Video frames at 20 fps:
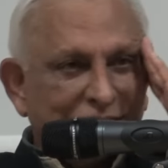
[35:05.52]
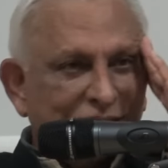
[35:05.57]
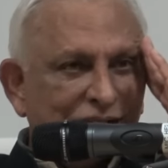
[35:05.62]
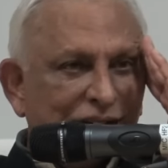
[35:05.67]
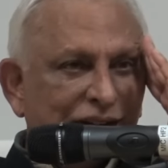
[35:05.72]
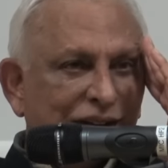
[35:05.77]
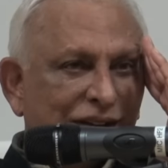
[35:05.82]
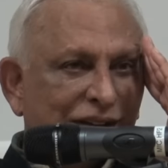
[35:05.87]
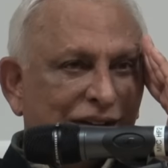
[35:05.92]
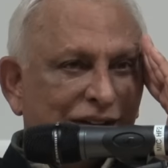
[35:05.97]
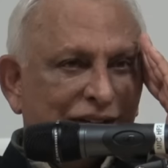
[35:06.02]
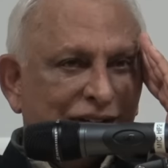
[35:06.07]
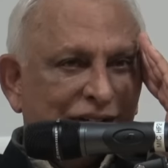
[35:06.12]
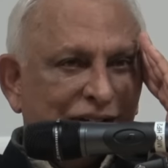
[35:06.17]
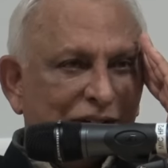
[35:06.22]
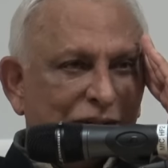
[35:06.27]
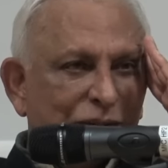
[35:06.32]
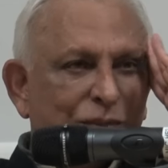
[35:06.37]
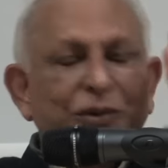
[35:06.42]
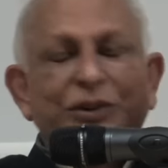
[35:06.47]

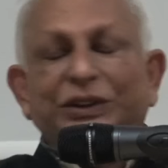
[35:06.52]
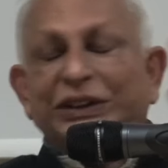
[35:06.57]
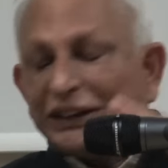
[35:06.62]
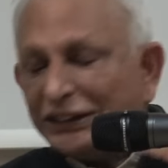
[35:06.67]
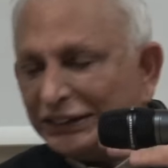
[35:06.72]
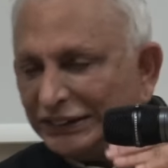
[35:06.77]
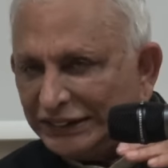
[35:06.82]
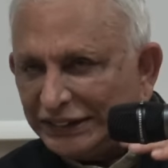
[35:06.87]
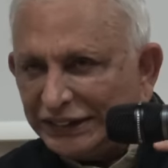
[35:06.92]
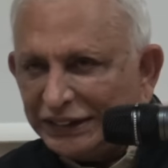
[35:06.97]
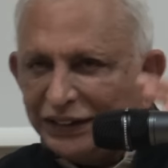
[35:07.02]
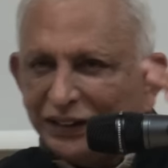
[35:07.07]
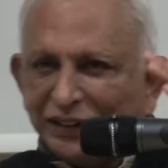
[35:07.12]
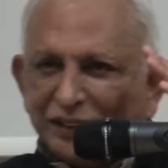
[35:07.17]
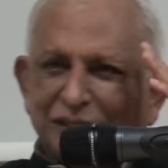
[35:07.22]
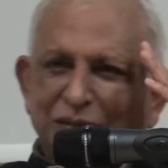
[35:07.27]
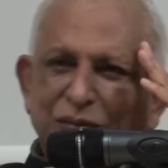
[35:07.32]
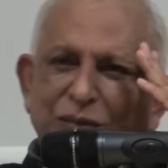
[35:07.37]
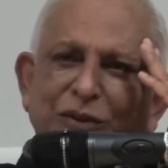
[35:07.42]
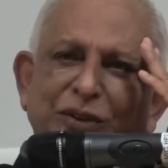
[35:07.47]

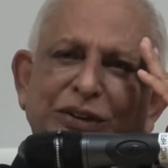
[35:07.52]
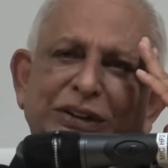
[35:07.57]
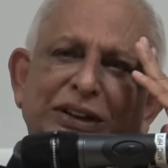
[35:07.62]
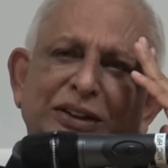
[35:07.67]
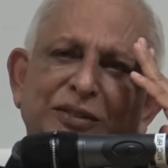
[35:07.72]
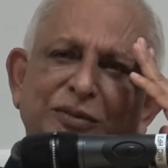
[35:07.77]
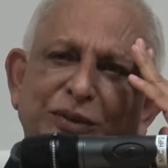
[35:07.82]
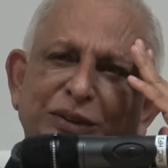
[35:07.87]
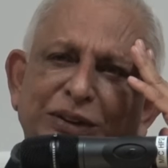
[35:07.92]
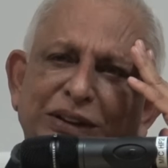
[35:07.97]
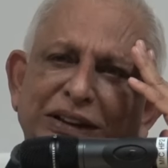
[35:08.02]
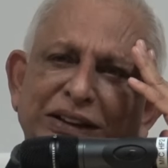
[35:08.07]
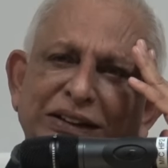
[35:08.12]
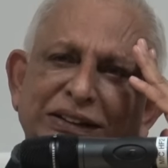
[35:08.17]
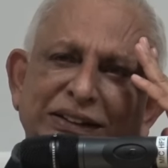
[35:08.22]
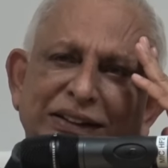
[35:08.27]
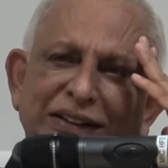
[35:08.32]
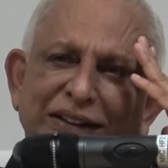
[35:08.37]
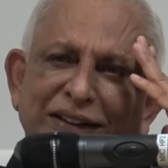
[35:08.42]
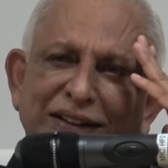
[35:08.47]
Potential, more than
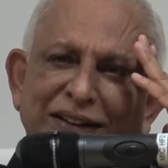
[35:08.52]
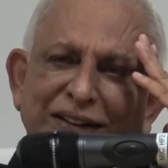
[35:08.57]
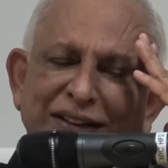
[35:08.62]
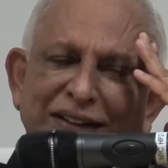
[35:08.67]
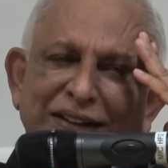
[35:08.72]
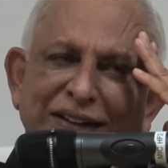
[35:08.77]
potential.